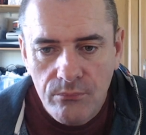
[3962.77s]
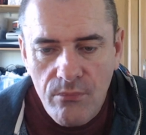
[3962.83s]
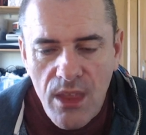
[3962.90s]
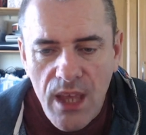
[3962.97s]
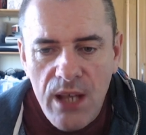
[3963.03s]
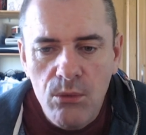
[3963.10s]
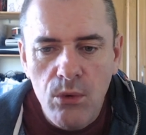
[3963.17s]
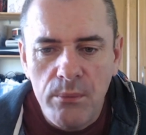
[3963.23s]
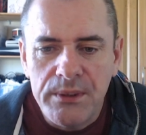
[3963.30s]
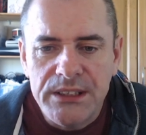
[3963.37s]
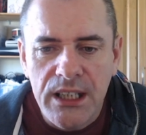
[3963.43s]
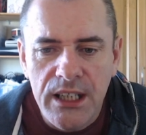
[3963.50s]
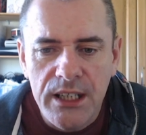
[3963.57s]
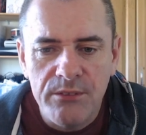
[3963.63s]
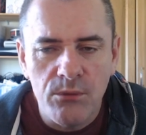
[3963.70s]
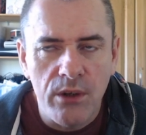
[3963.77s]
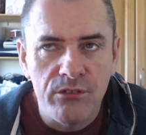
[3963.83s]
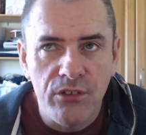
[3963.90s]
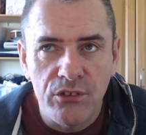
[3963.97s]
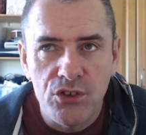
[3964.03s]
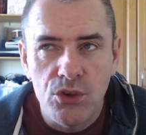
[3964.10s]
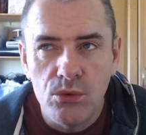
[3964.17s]
It will be time.
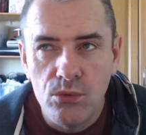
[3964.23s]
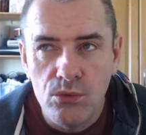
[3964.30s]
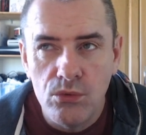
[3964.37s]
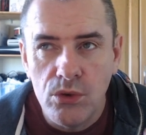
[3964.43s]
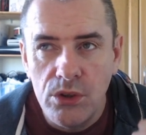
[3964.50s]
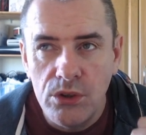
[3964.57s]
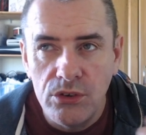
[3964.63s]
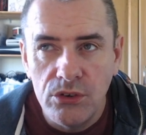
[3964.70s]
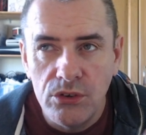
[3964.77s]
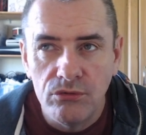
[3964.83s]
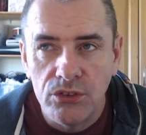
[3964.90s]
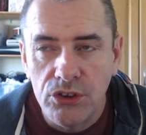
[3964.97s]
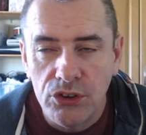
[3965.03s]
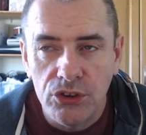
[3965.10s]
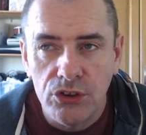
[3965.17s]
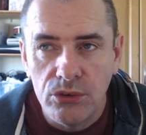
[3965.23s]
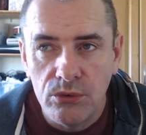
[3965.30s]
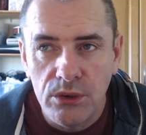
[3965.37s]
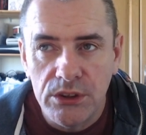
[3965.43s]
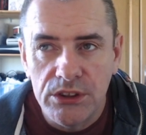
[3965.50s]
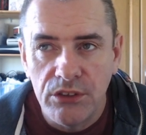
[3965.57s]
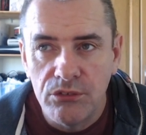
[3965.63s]
152 162
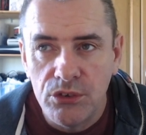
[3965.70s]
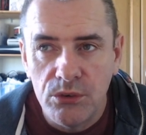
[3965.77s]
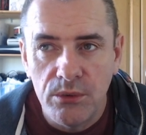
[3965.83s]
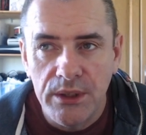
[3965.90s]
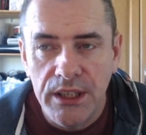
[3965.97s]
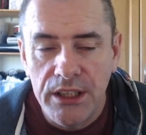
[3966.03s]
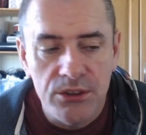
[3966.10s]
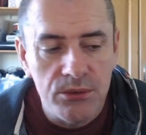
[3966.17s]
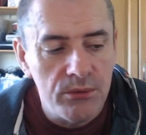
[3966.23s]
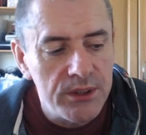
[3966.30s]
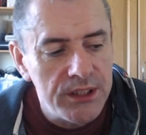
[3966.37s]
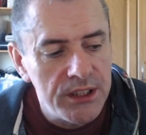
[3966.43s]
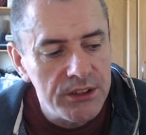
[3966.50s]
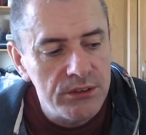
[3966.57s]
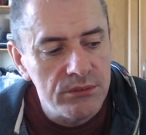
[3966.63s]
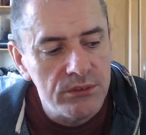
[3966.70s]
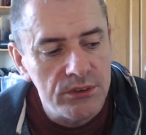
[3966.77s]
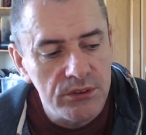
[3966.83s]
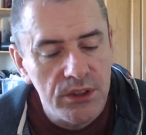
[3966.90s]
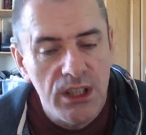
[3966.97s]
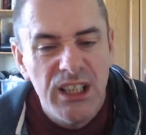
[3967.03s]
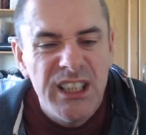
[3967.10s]
172 182 192. You're
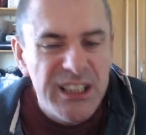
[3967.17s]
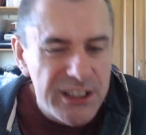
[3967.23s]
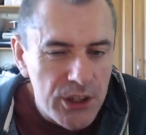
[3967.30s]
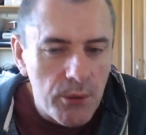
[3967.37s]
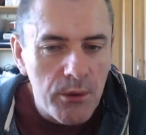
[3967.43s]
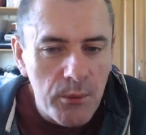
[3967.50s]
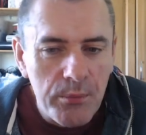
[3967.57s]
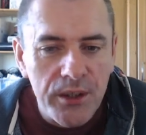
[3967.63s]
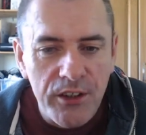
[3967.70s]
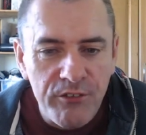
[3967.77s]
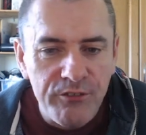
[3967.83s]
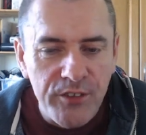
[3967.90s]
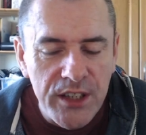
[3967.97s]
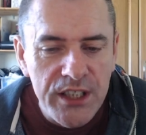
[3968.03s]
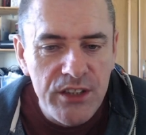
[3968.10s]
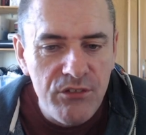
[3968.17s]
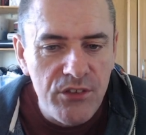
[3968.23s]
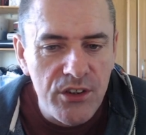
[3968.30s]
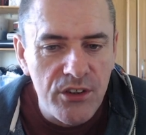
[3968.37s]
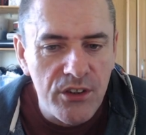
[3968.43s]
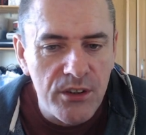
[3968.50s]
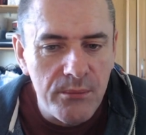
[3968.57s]
going up on the
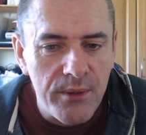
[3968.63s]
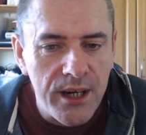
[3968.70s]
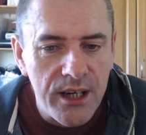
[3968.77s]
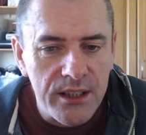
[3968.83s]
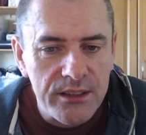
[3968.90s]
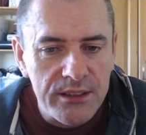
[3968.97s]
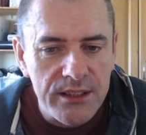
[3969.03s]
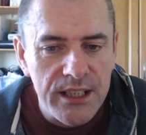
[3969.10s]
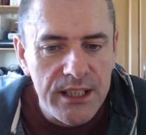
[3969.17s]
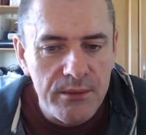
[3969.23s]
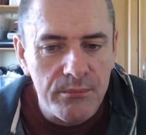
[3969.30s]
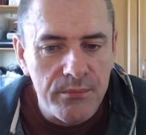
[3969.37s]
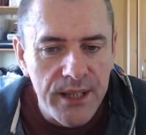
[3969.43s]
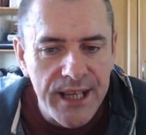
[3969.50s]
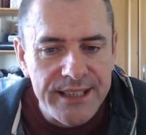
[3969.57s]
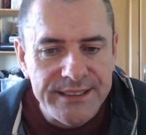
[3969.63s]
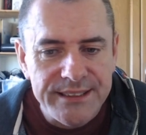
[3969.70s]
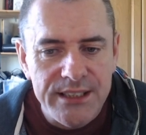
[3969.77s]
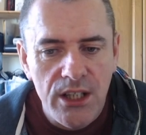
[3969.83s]
5-year mark, Liam. Yes.